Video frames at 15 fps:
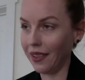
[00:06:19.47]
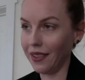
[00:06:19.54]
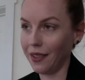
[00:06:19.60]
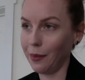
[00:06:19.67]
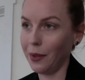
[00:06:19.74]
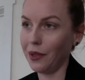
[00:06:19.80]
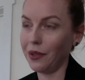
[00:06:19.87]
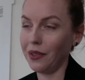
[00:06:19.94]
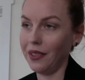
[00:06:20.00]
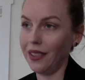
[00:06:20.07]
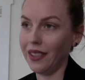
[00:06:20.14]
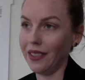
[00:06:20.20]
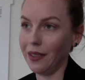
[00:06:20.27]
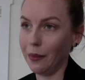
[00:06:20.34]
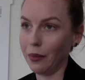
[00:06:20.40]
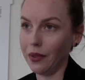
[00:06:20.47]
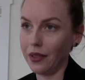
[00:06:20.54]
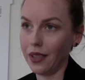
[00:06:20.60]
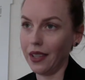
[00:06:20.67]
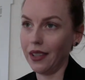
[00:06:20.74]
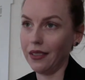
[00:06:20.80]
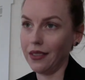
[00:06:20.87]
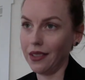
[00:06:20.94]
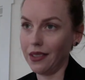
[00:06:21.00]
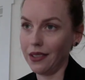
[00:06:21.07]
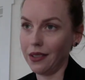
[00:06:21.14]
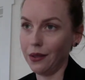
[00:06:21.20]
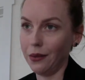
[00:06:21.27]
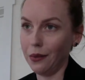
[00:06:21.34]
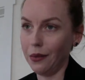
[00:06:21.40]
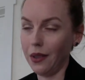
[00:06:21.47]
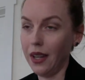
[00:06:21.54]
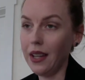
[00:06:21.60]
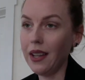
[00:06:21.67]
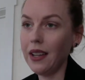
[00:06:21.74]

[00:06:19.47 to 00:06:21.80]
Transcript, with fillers: especially as it pertains to